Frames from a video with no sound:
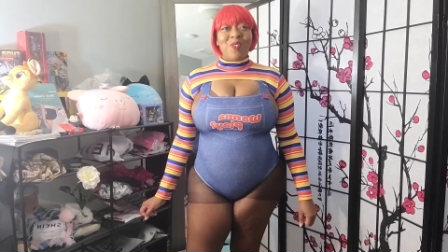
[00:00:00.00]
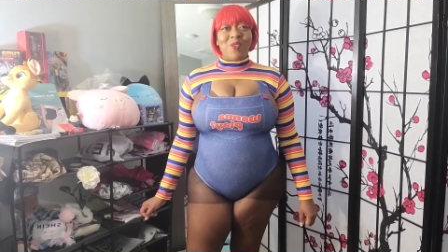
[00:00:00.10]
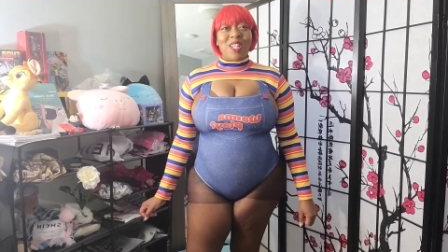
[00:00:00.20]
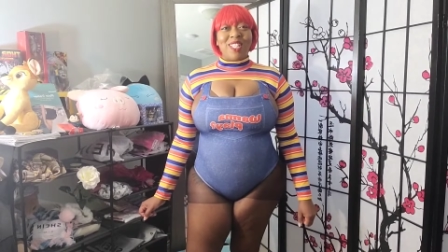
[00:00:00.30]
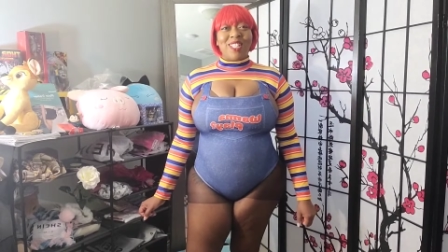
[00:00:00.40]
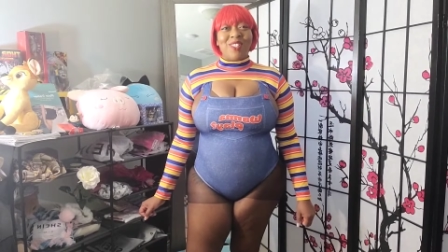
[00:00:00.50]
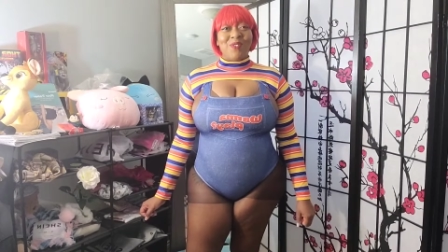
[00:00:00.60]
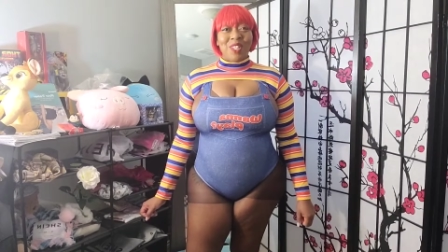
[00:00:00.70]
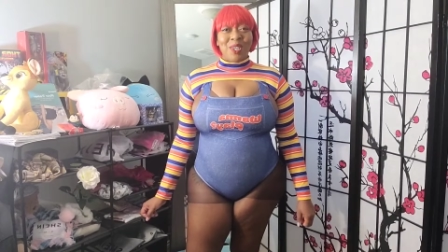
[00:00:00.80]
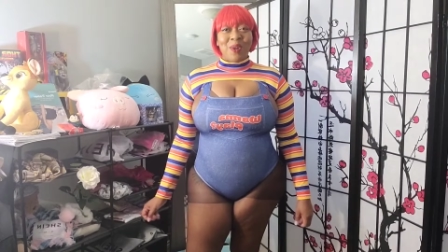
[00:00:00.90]
you for watching this
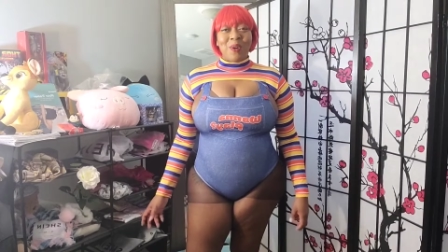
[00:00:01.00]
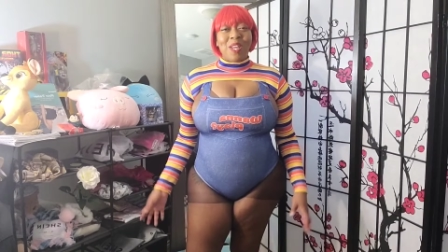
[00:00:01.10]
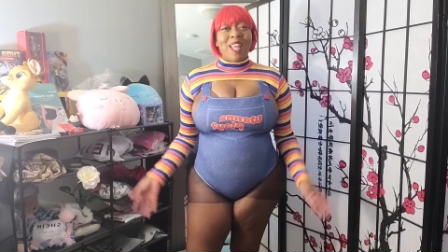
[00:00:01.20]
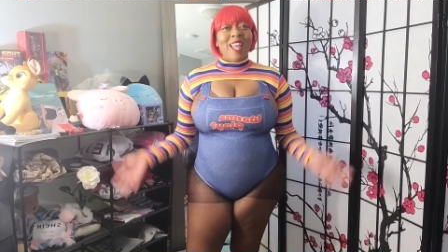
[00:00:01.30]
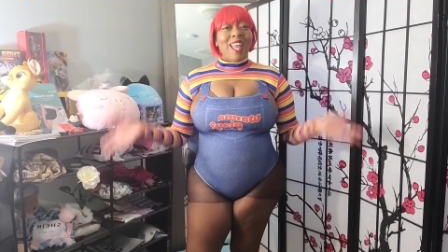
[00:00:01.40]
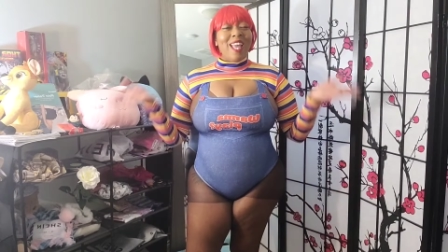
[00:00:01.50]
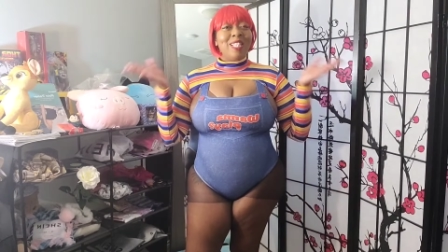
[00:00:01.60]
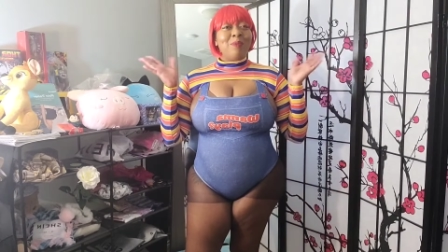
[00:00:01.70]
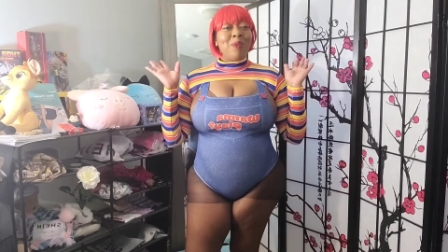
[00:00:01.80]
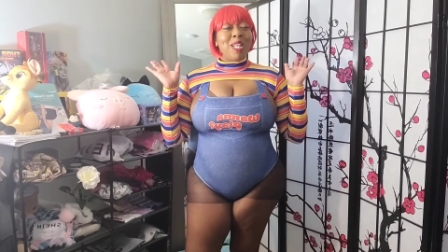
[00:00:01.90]
video.
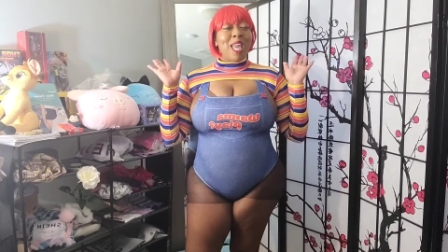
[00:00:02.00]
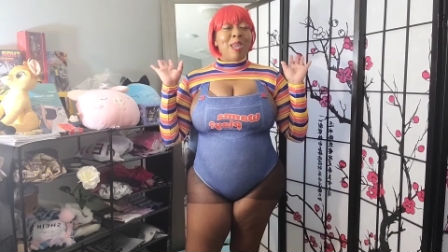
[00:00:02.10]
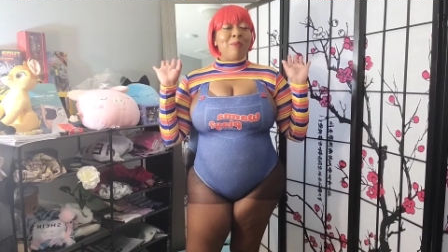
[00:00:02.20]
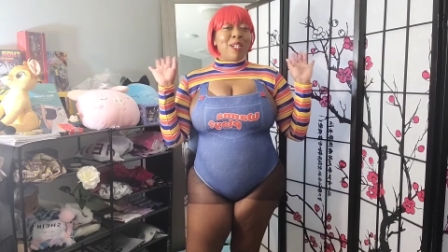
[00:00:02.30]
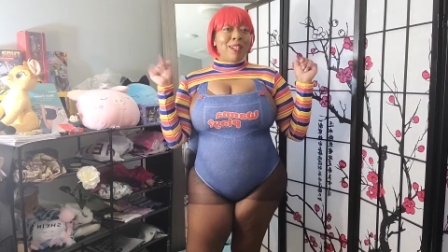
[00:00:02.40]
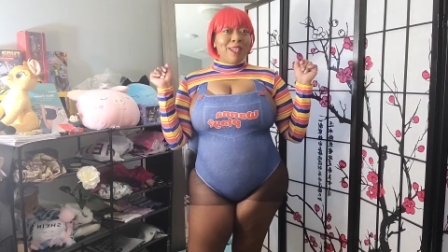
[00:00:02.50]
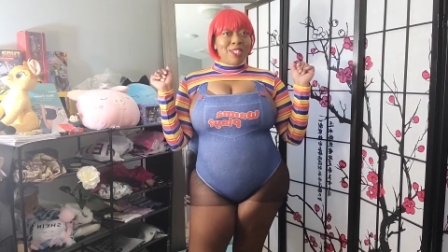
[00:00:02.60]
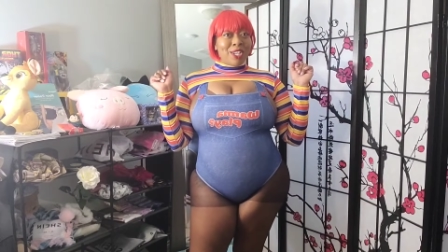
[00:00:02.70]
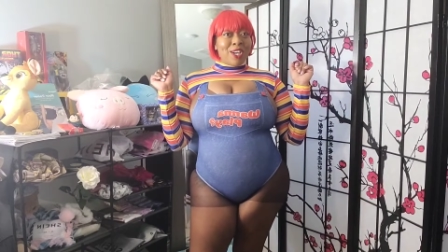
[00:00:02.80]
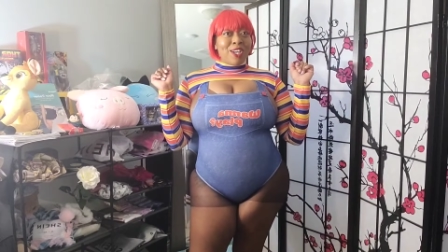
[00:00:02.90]
It's been a
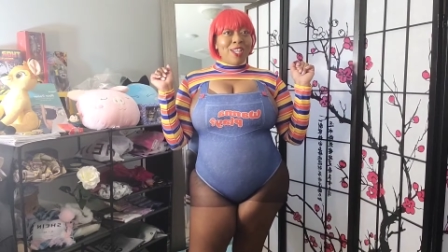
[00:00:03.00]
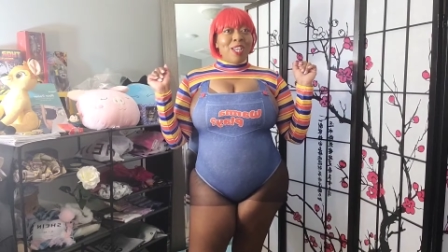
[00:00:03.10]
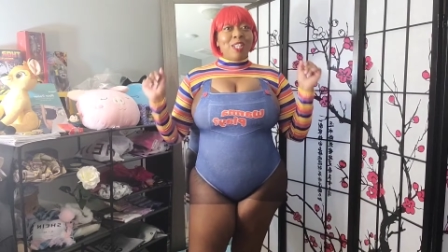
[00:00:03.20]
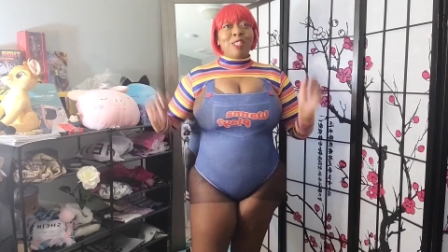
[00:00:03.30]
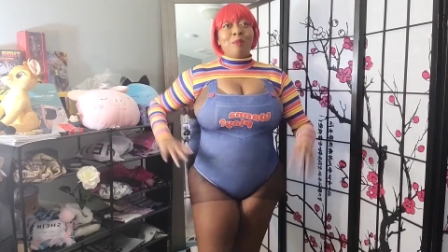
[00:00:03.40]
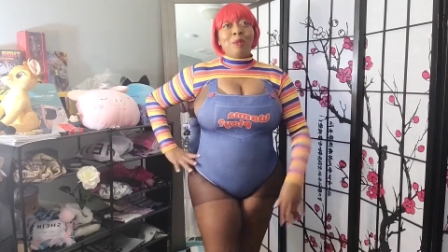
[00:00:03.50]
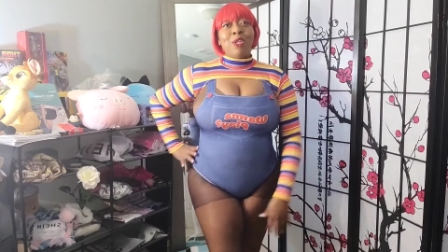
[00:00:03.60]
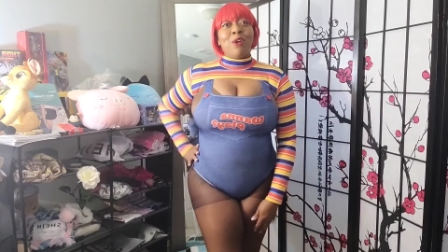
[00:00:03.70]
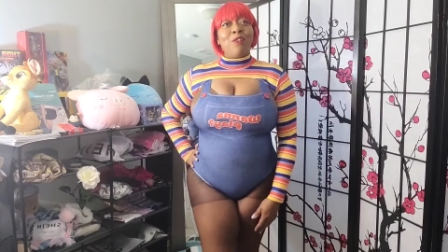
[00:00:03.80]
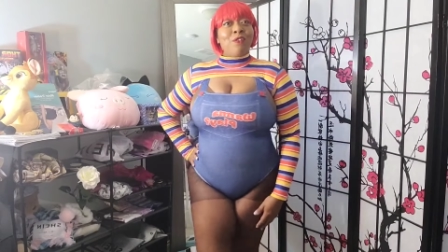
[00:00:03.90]
pleasure. to be
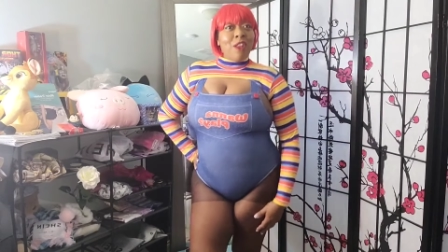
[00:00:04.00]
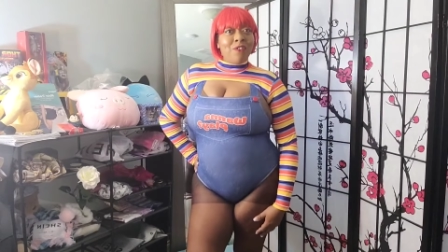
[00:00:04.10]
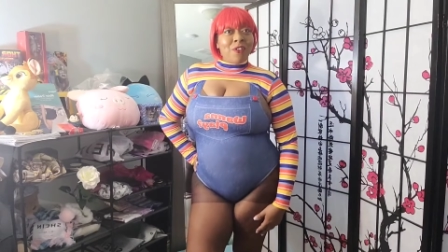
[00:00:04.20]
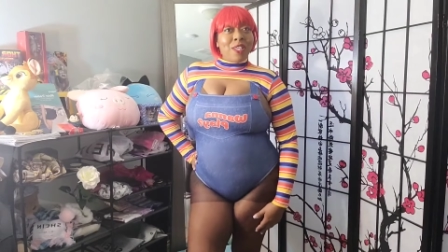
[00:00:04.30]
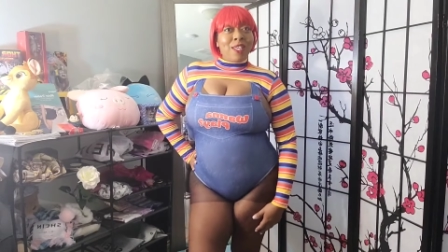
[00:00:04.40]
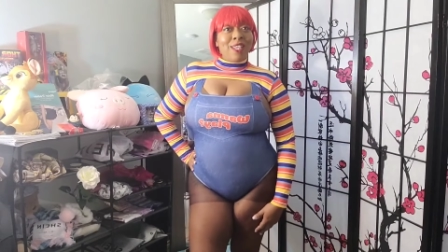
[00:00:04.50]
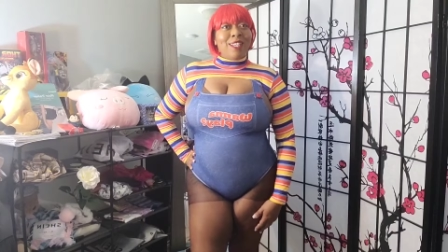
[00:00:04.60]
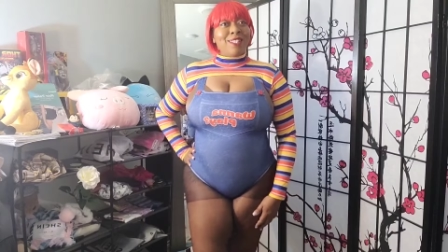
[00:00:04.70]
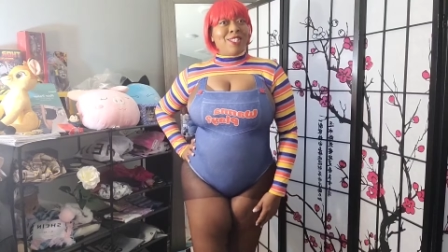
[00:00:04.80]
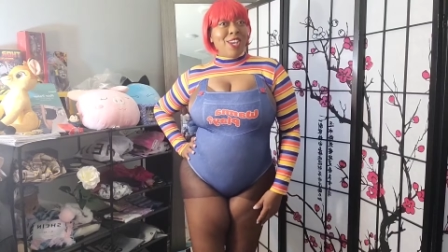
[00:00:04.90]
your fluffy
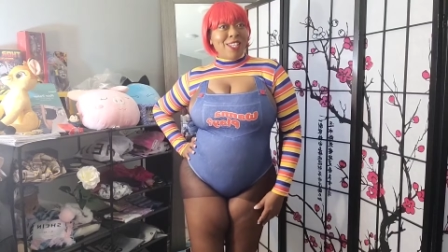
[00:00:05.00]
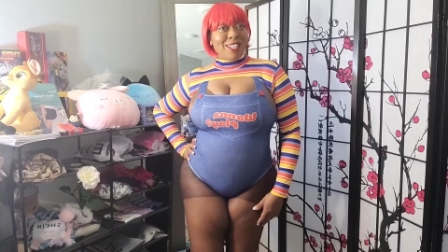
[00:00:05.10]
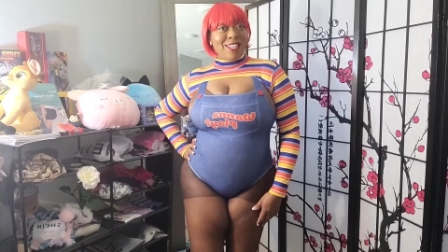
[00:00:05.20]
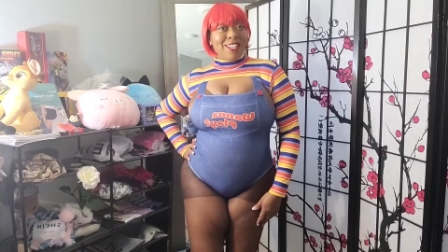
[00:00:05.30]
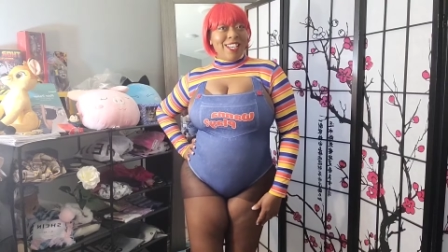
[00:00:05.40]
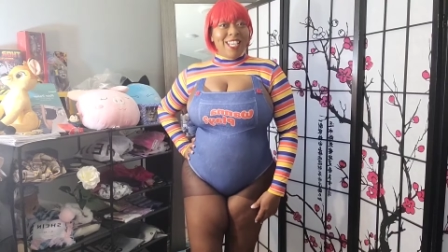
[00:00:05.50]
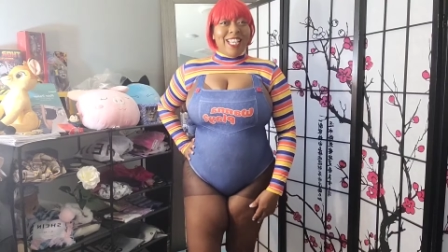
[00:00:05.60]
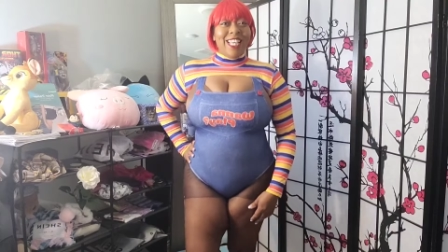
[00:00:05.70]
Chucky.